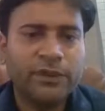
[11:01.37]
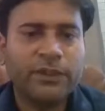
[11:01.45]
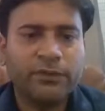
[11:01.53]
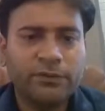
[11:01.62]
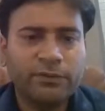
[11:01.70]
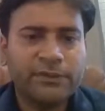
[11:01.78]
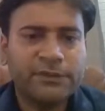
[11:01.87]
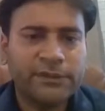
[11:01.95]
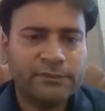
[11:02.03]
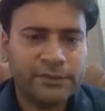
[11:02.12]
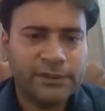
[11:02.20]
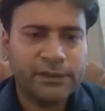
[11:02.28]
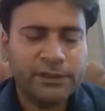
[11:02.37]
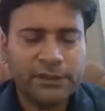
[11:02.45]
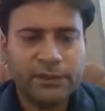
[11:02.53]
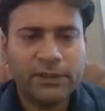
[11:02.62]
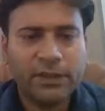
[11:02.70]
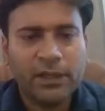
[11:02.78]
going into the festive season,
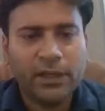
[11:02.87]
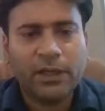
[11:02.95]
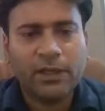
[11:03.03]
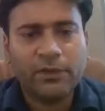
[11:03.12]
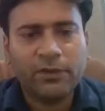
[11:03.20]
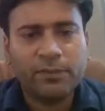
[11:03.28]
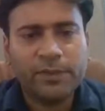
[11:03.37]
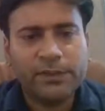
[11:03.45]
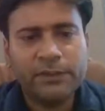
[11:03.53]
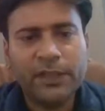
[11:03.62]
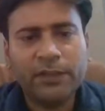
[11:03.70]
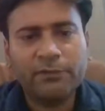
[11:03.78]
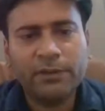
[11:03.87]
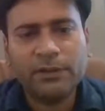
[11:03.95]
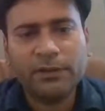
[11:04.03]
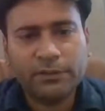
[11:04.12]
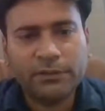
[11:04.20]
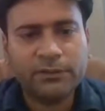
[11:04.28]
and obviously that
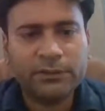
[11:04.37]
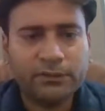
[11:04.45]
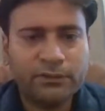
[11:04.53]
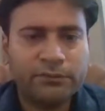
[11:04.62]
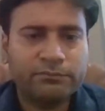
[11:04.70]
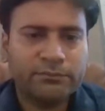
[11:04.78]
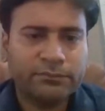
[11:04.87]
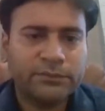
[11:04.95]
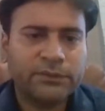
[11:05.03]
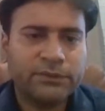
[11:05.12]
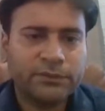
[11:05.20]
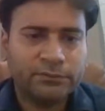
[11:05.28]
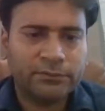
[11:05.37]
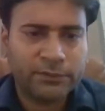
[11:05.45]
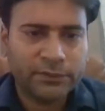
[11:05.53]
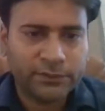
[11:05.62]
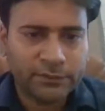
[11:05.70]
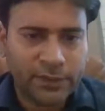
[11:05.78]
will, you know, uh,
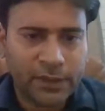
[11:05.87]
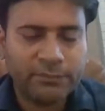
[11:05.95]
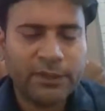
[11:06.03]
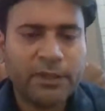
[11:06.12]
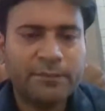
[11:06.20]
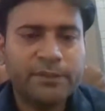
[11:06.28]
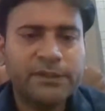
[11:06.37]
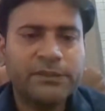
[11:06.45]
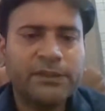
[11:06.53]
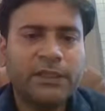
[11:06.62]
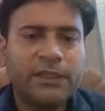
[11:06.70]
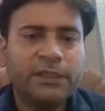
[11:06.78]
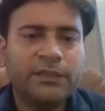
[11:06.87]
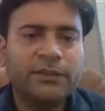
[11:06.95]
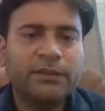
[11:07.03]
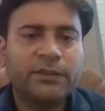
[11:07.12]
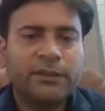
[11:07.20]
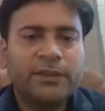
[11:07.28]
help the companies
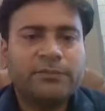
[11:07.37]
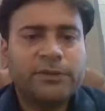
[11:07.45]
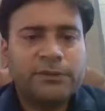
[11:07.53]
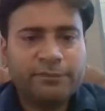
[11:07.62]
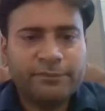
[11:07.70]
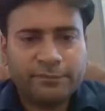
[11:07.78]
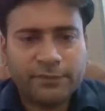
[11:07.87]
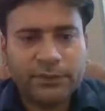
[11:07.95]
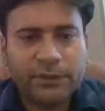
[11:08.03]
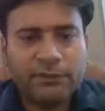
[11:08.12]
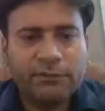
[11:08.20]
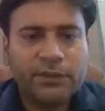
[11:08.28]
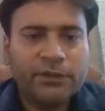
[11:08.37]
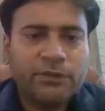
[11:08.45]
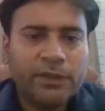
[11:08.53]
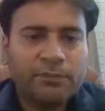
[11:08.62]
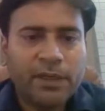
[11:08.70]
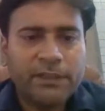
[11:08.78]
earning in terms of revenue
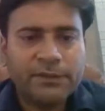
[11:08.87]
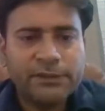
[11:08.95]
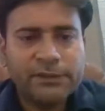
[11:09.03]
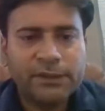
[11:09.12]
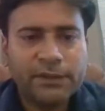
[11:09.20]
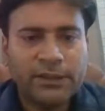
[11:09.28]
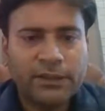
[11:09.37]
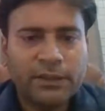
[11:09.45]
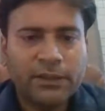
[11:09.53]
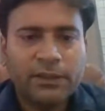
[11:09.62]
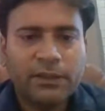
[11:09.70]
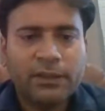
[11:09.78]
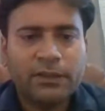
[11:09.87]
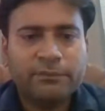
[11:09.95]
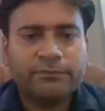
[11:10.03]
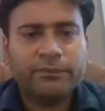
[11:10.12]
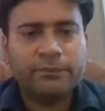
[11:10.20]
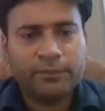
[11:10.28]
and margins.
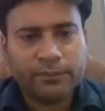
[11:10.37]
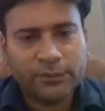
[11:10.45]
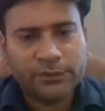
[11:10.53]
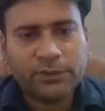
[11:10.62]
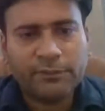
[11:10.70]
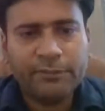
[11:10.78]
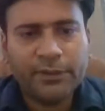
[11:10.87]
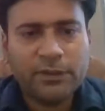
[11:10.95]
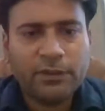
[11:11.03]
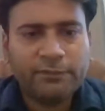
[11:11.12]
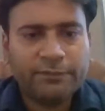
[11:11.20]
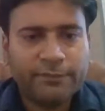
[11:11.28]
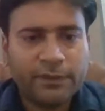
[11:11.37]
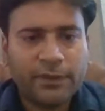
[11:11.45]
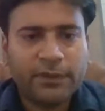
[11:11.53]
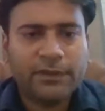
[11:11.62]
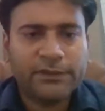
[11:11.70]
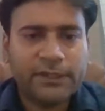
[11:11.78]
Softening
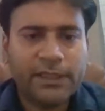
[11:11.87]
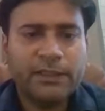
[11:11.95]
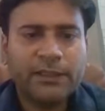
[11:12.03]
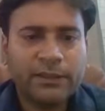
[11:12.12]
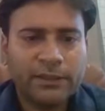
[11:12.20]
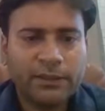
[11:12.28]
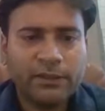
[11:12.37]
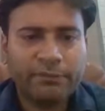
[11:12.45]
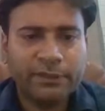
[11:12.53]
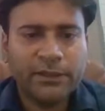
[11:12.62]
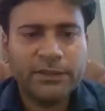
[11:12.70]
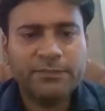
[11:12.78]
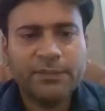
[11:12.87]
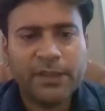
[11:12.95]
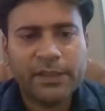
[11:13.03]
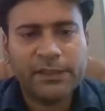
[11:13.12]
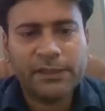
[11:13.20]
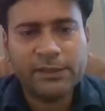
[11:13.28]
of staying of energy
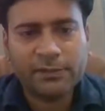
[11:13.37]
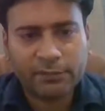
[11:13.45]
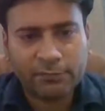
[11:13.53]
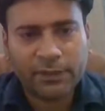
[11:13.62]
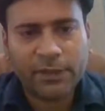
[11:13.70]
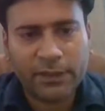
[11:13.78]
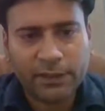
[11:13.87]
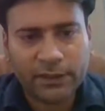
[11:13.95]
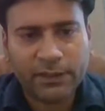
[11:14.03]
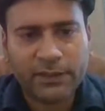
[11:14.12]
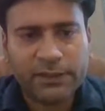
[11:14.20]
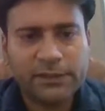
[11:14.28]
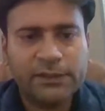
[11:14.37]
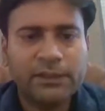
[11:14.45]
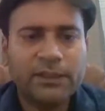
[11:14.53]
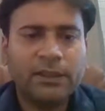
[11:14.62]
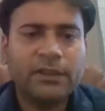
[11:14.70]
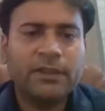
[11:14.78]
prices where it is
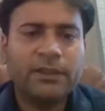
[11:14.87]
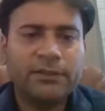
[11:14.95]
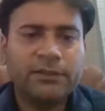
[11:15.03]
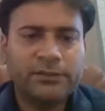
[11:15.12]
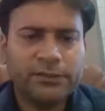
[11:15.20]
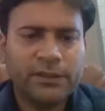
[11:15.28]
uh,